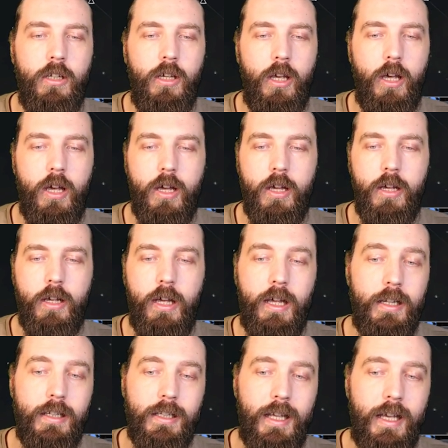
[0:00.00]

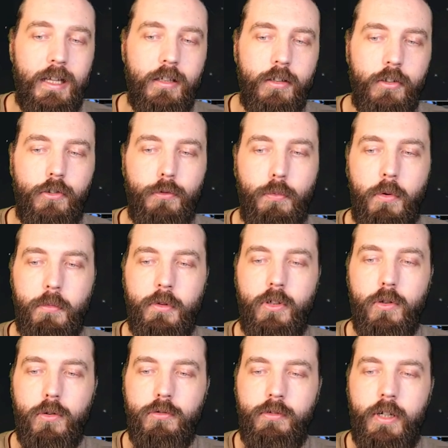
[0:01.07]
And again, it's what we
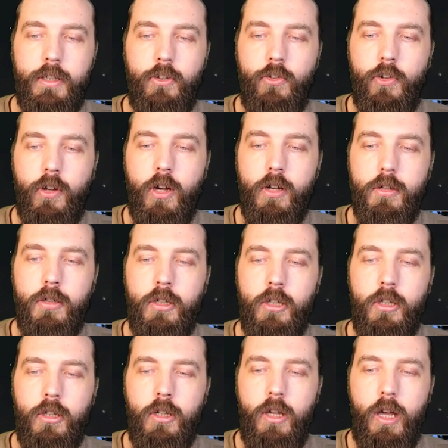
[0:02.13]
call ratio,
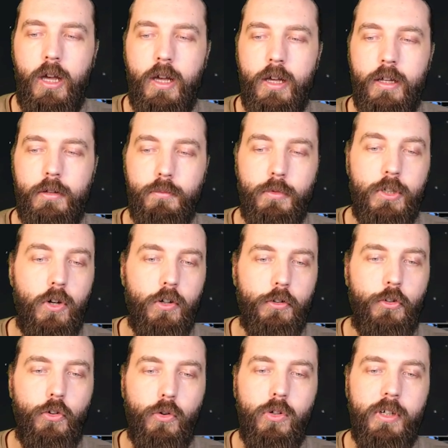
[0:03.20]
and we're not
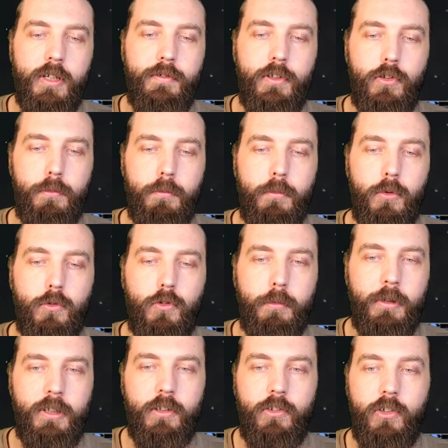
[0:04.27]
sure if it's
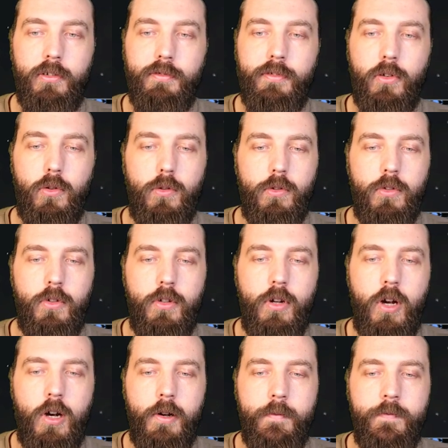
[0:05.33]
multiplicative or
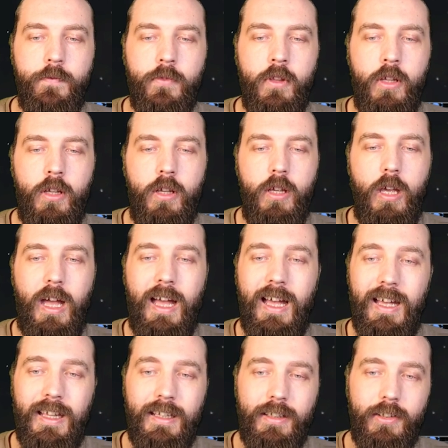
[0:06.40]
not.
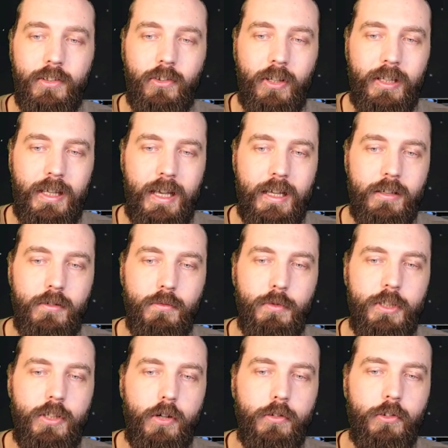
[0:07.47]
And again,
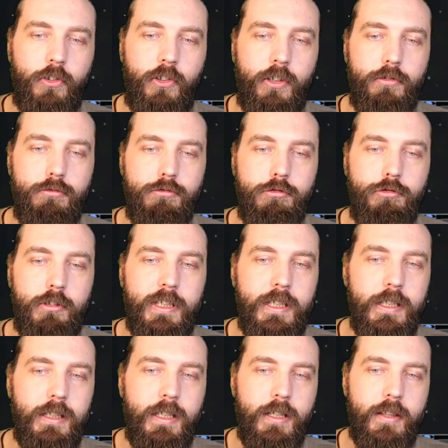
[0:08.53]
we don't see
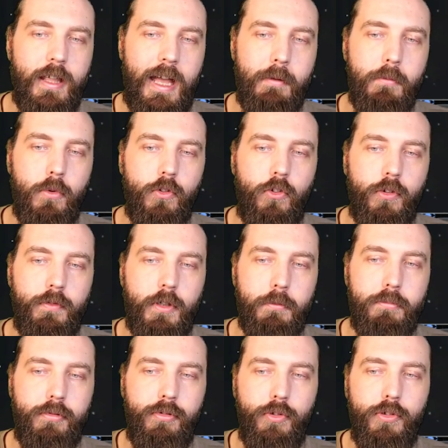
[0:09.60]
really that much of an
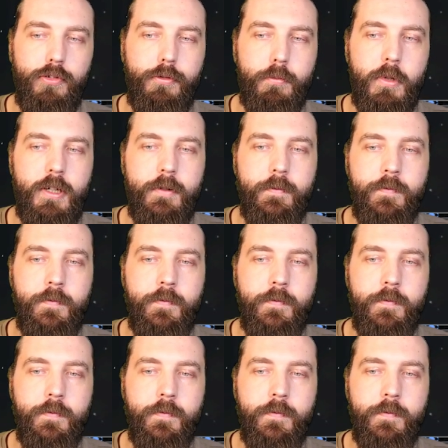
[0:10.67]
improvement.